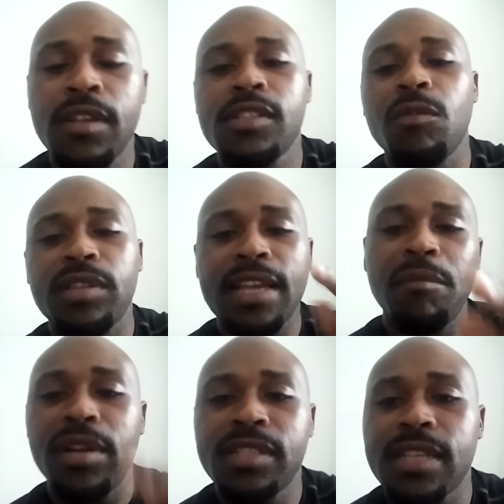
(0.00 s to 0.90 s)
So with that
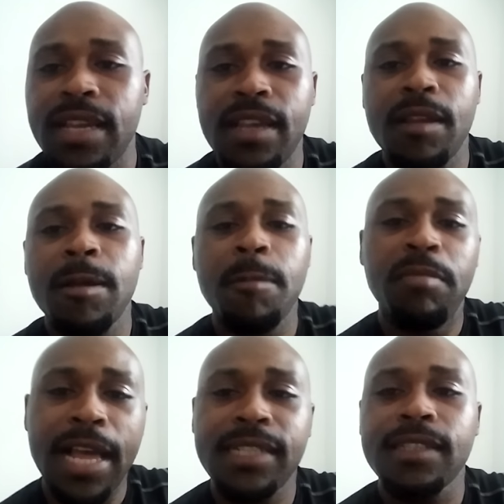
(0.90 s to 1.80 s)
much said,
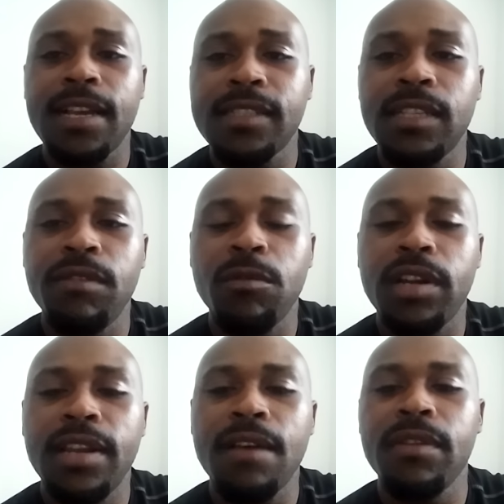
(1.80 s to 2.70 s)
Black Science TV
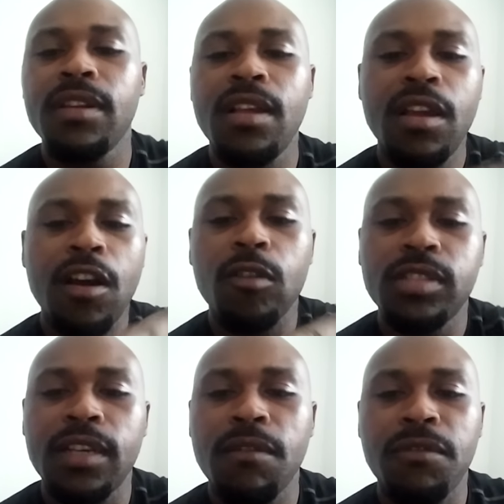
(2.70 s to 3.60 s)
111,
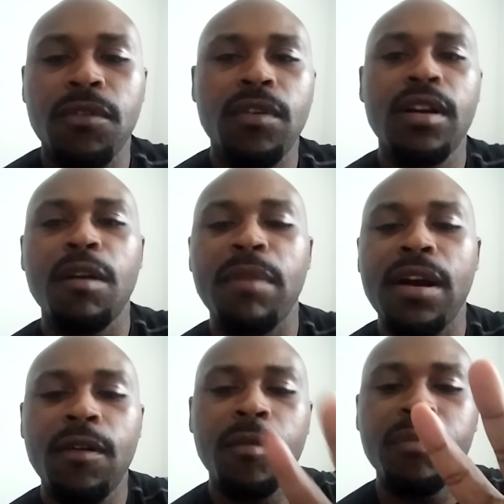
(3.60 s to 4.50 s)
Osei Kufuor, I'm
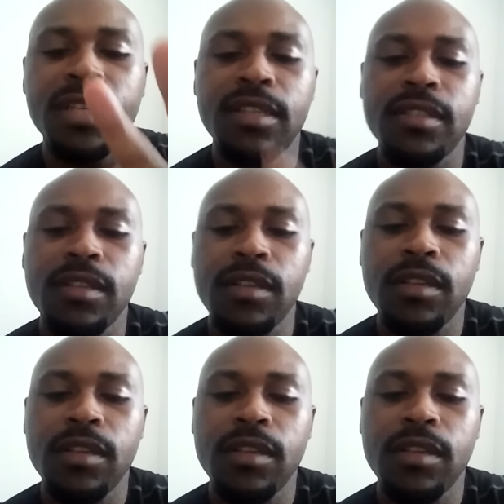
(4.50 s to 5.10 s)
out. Peace.